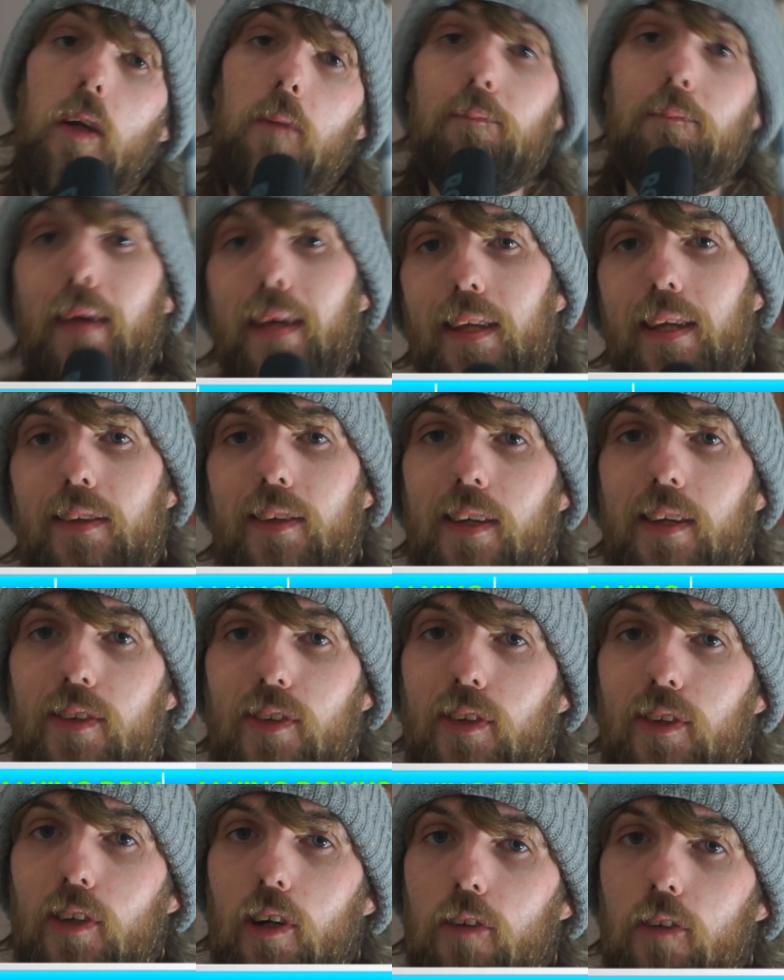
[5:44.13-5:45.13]
Making teas
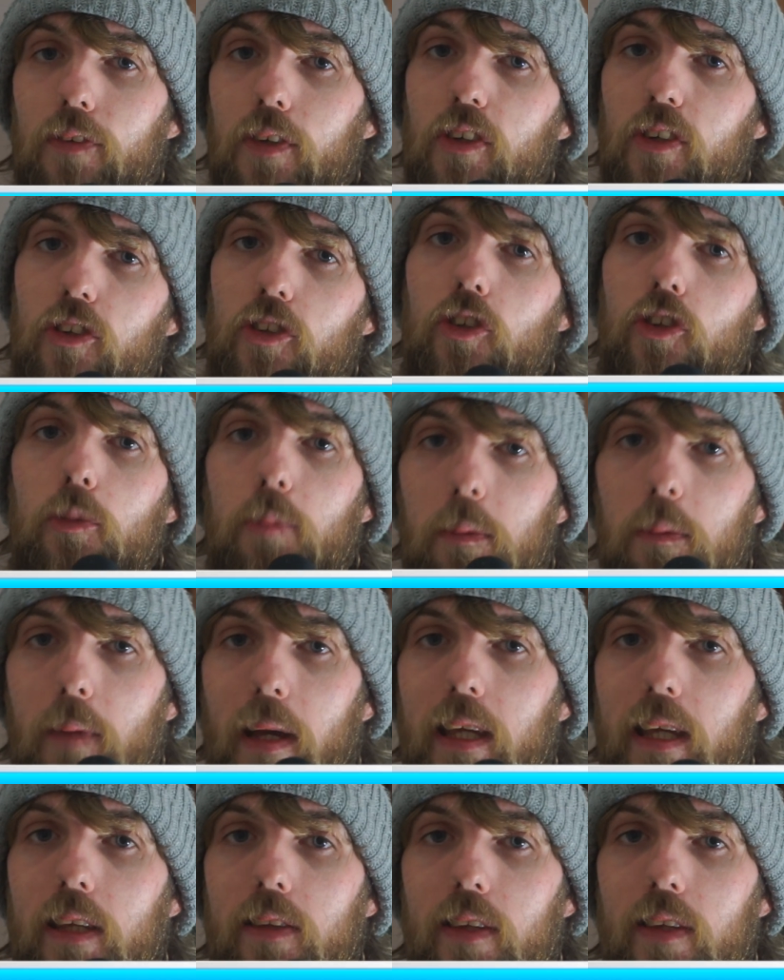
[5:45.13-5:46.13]
and coffees. You'll be
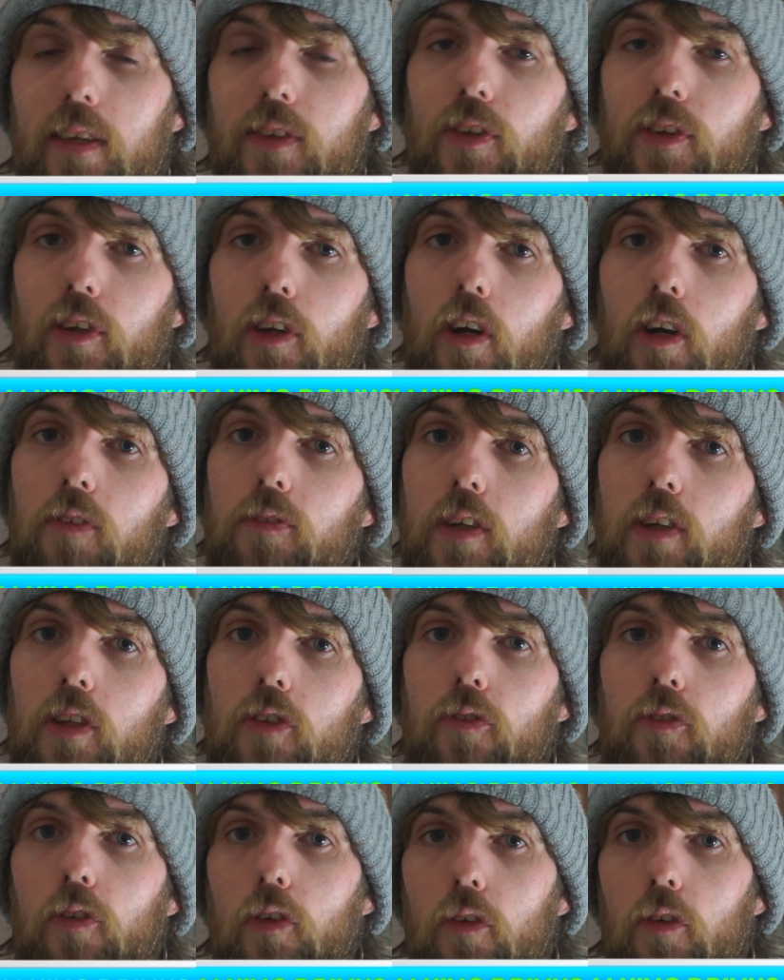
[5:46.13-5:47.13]
making teas and coffees
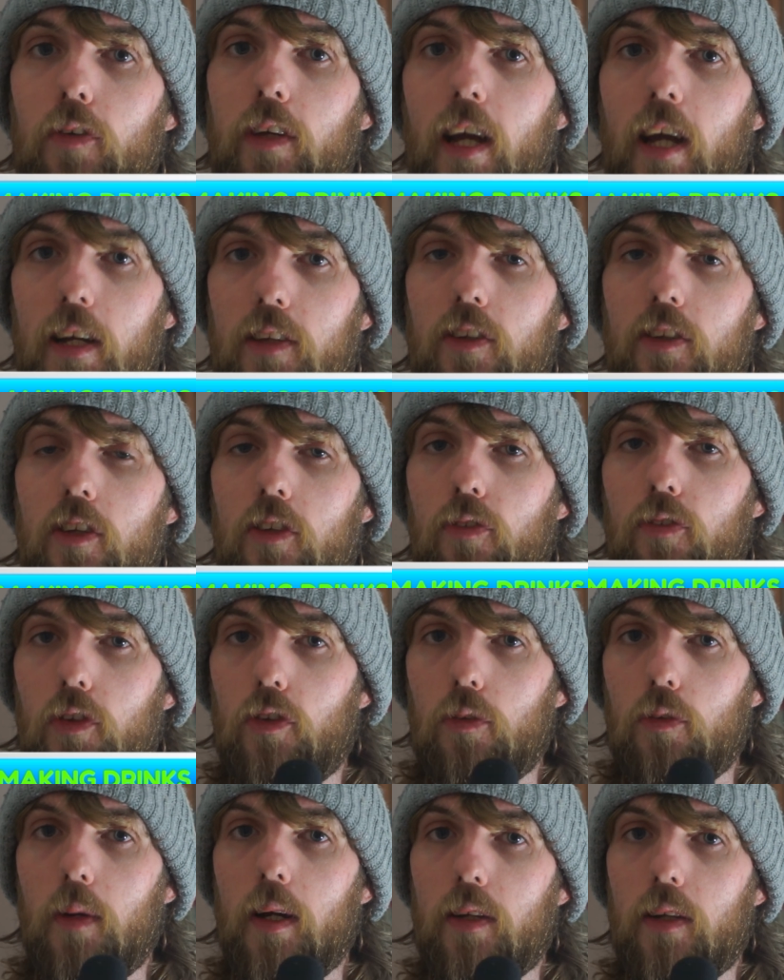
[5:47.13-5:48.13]
for the actors, the
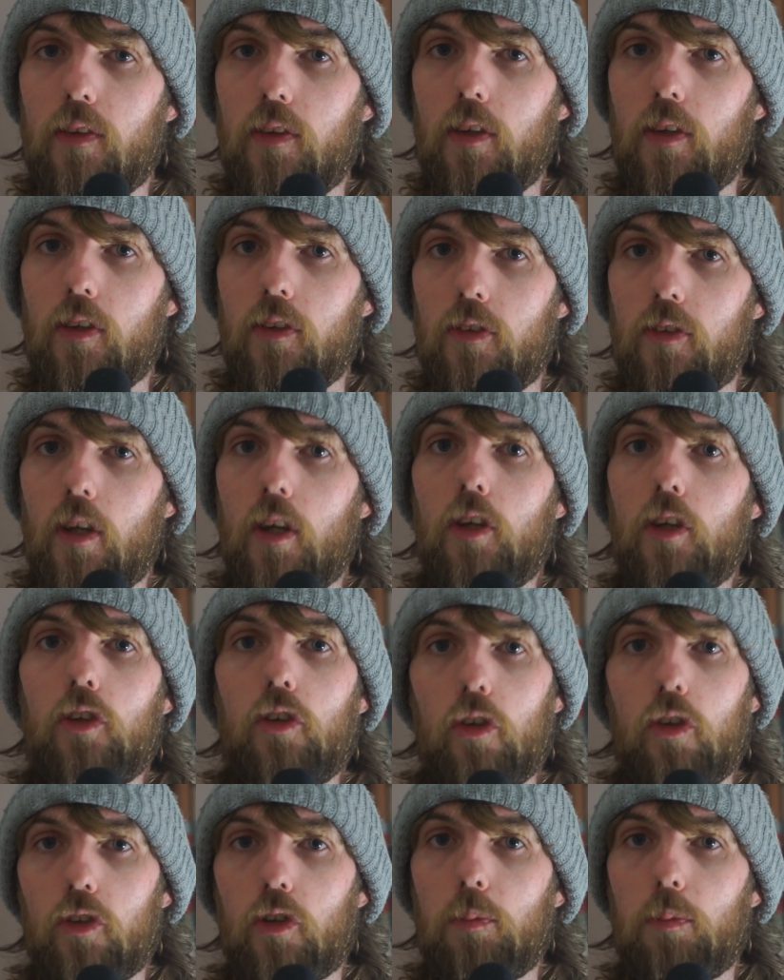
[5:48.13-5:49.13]
directors,
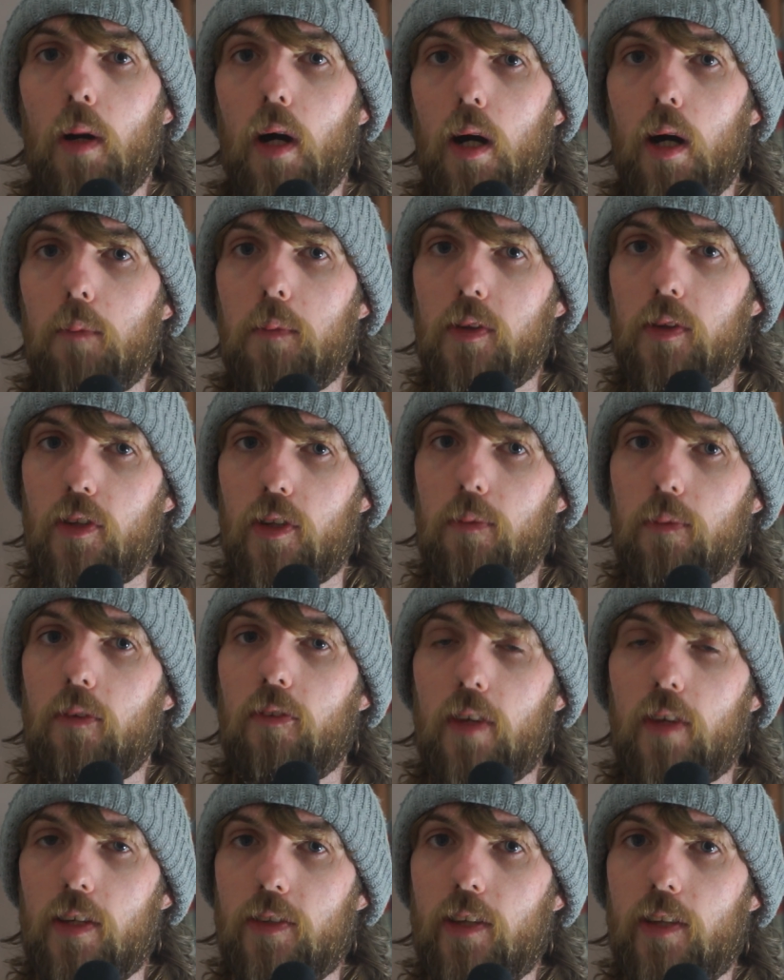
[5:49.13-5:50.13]
your departments, so the
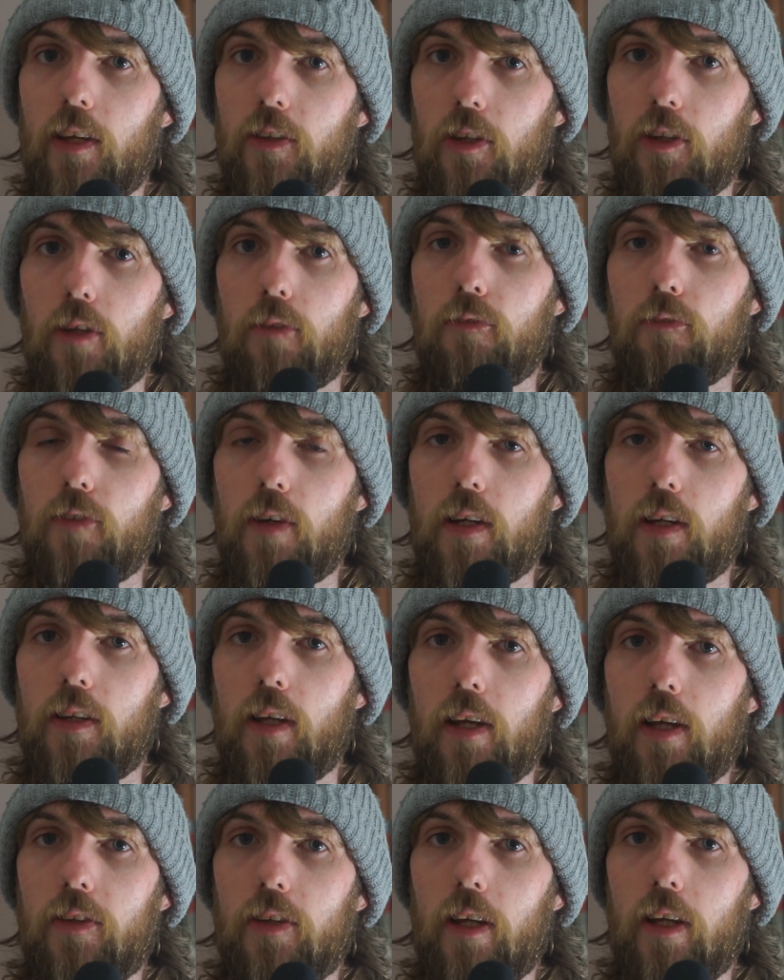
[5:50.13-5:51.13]
first AD and third
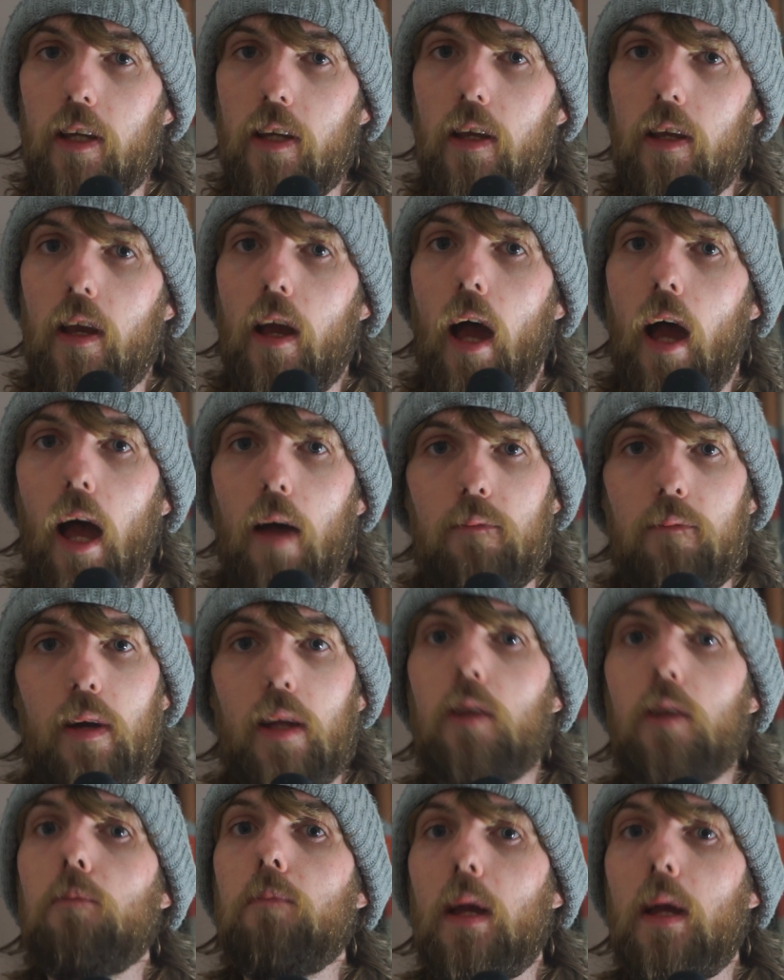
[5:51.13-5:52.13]
AD, and
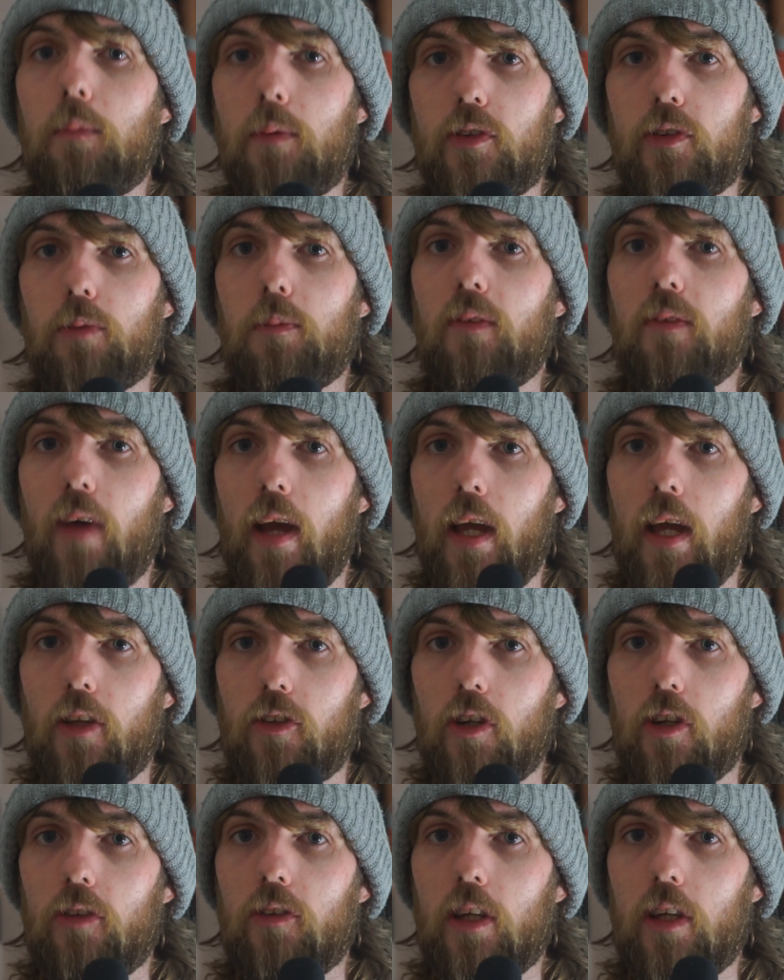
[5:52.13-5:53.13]
then maybe some other
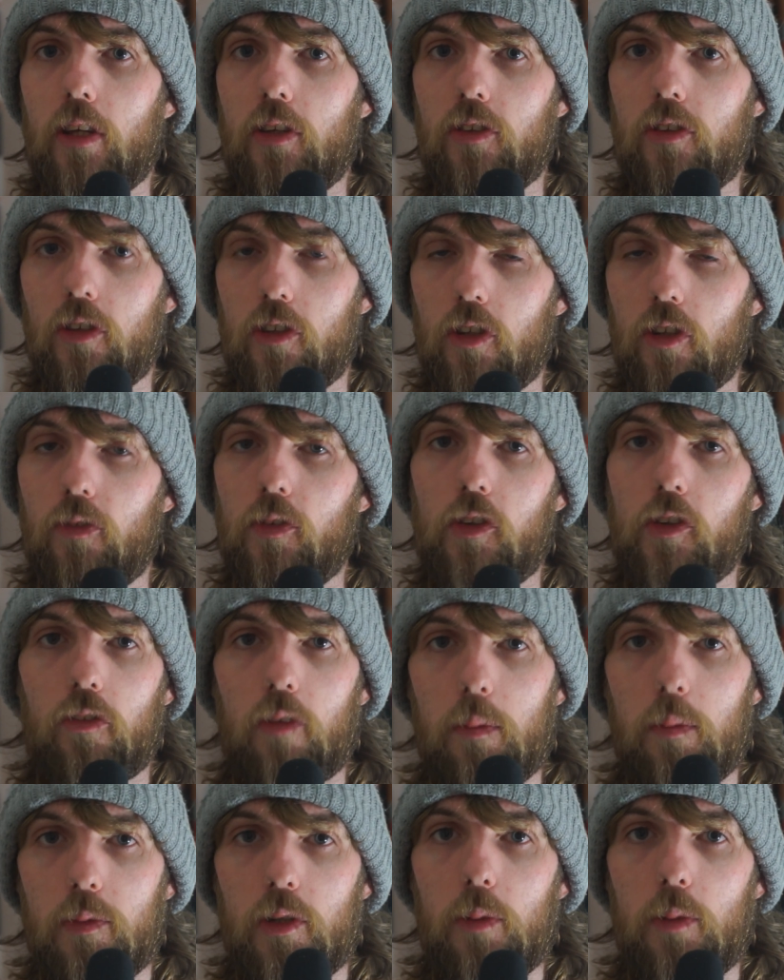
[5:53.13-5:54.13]
HODs such as the
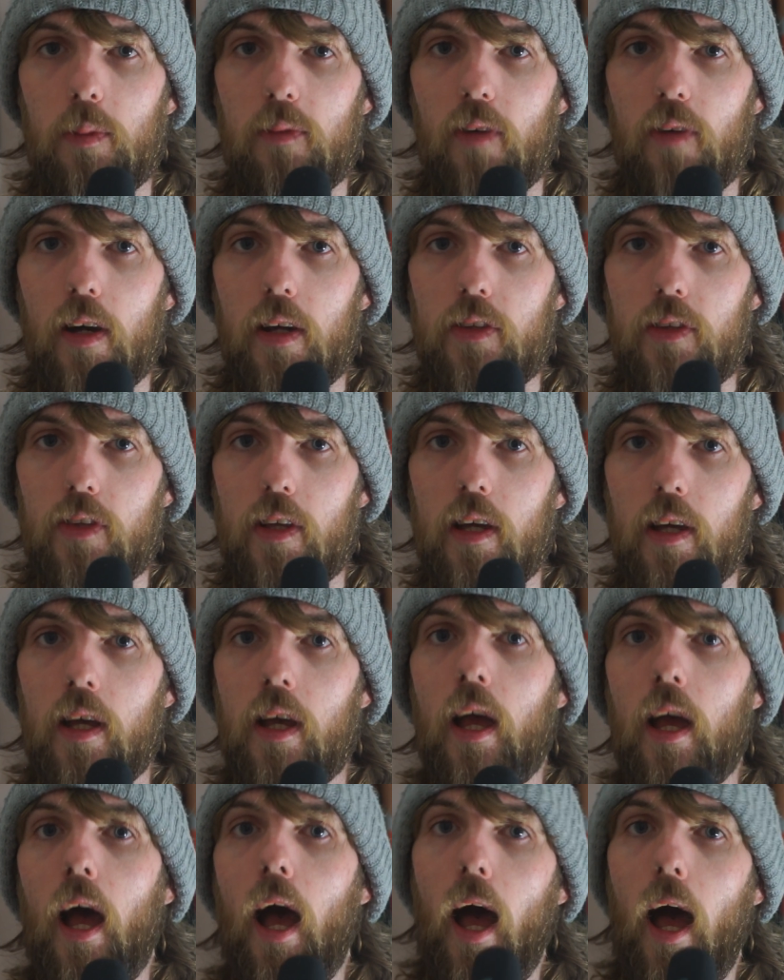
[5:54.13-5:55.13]
script supervisor
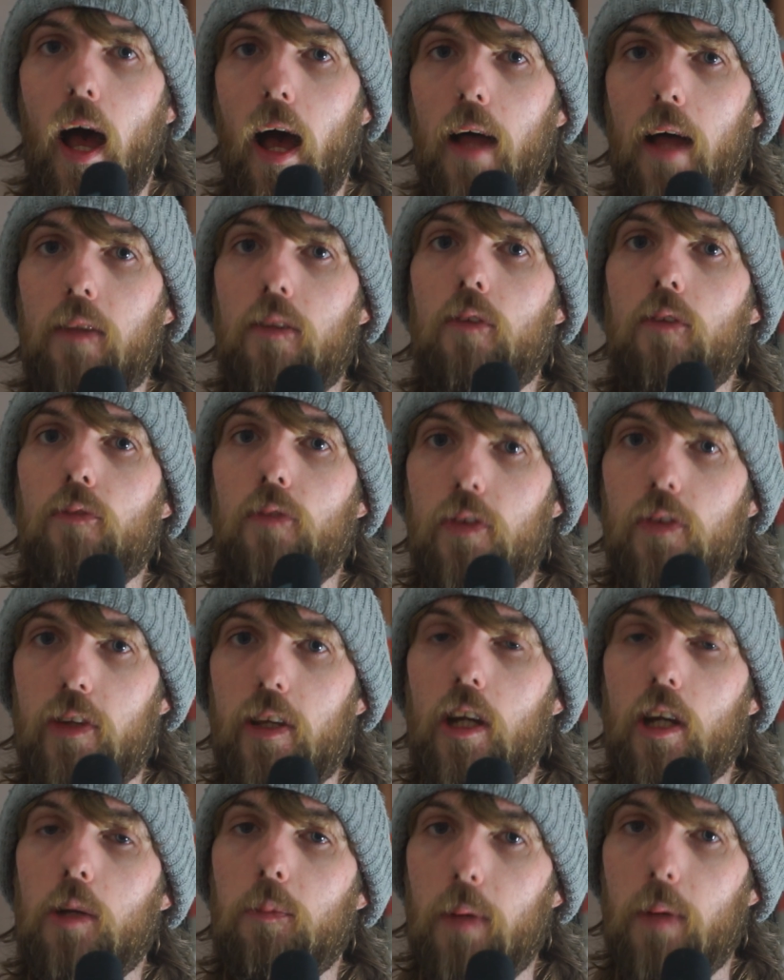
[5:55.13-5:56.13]
and the
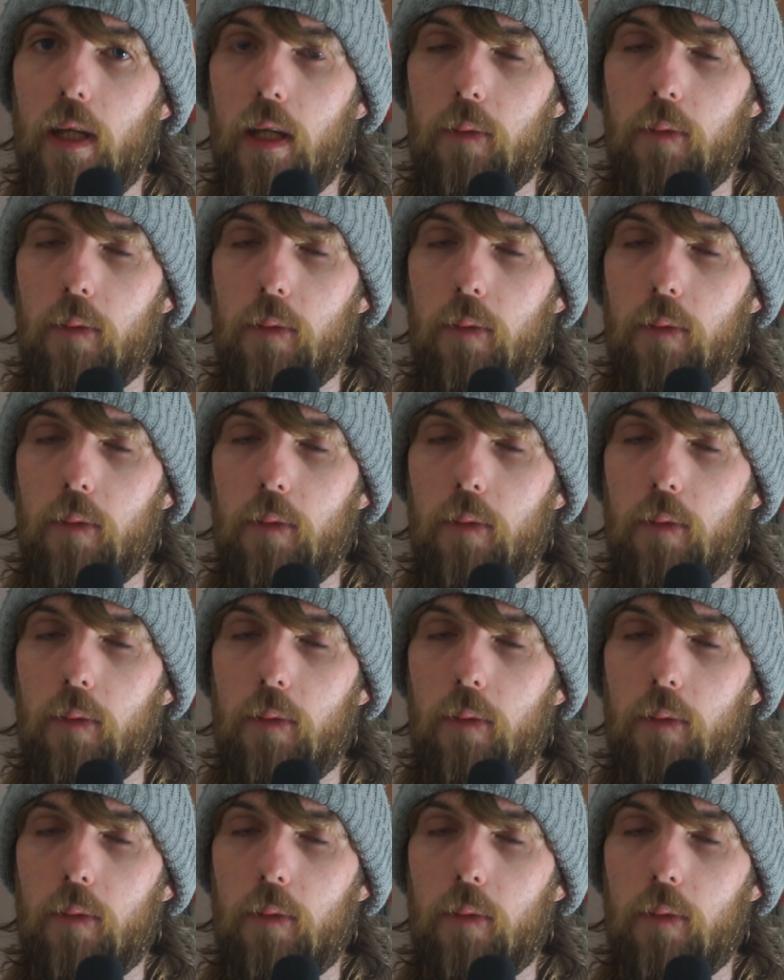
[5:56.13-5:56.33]
DOP.